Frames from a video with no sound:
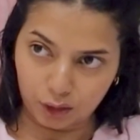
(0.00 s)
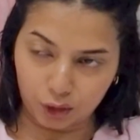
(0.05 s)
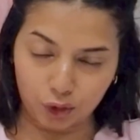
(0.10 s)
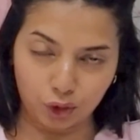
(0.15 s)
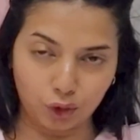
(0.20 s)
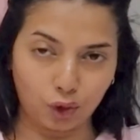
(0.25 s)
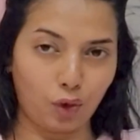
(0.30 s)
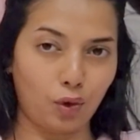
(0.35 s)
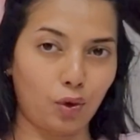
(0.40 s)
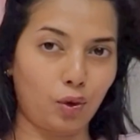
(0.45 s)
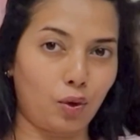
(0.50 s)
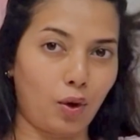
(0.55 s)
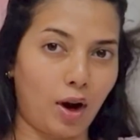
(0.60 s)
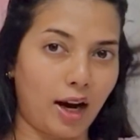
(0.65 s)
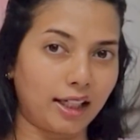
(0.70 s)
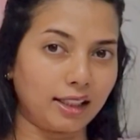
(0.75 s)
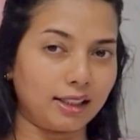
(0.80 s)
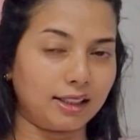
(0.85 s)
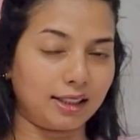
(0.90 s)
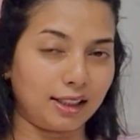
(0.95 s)
So
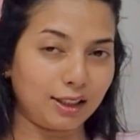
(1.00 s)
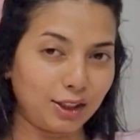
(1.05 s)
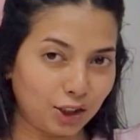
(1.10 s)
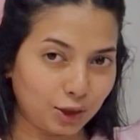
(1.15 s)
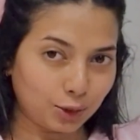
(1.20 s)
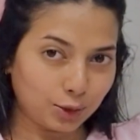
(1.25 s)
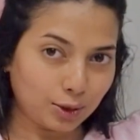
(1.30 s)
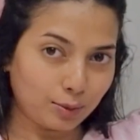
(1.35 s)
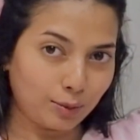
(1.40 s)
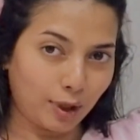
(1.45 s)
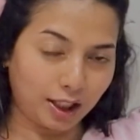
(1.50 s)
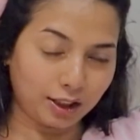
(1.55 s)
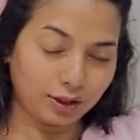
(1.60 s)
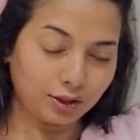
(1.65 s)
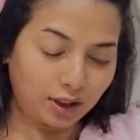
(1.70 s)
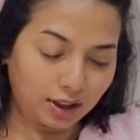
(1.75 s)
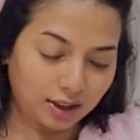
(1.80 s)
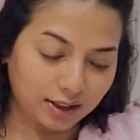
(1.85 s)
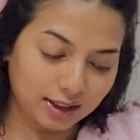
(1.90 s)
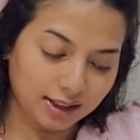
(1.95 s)
I did use the
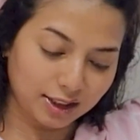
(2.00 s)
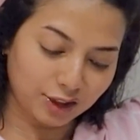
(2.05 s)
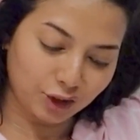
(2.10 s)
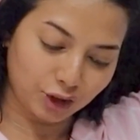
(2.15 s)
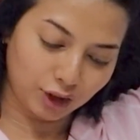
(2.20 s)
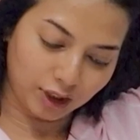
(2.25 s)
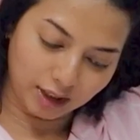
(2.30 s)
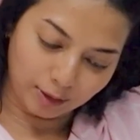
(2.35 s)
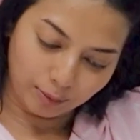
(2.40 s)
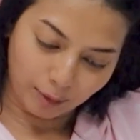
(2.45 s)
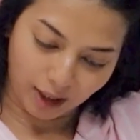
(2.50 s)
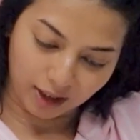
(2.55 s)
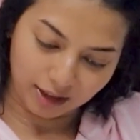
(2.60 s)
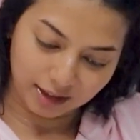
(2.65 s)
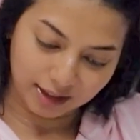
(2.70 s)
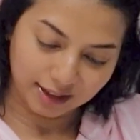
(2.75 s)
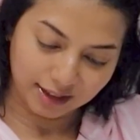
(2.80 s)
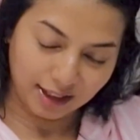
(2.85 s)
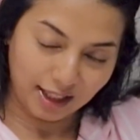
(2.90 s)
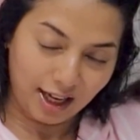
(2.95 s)
Gadriann sheet
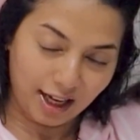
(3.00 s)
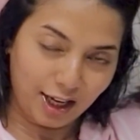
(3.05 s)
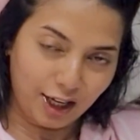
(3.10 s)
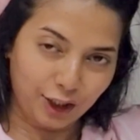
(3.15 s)
mask,